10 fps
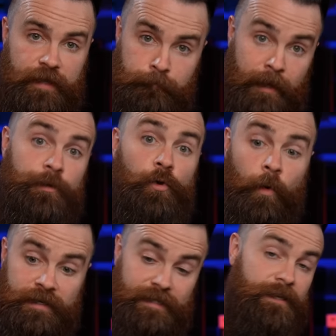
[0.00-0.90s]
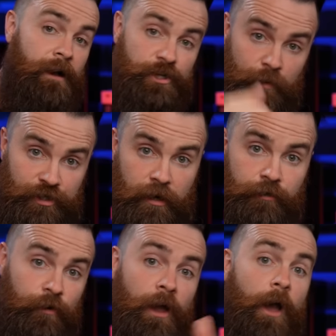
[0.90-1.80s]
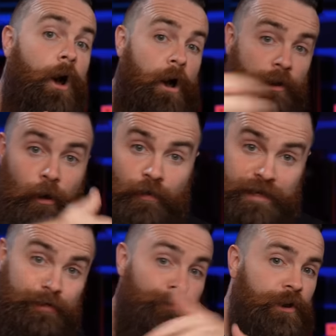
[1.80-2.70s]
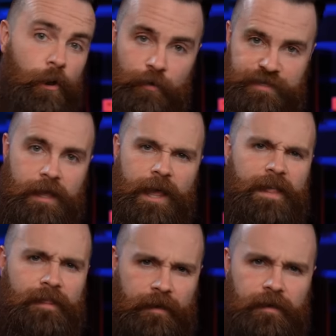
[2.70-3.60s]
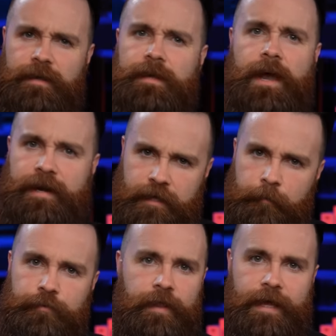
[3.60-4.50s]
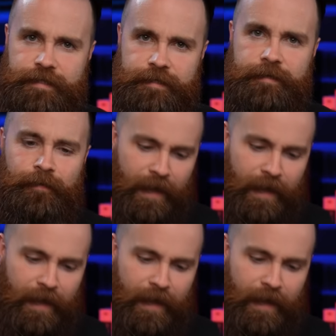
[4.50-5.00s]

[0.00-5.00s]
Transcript: that maybe you want to talk to each other on all the different hosts, that could get kind of complex.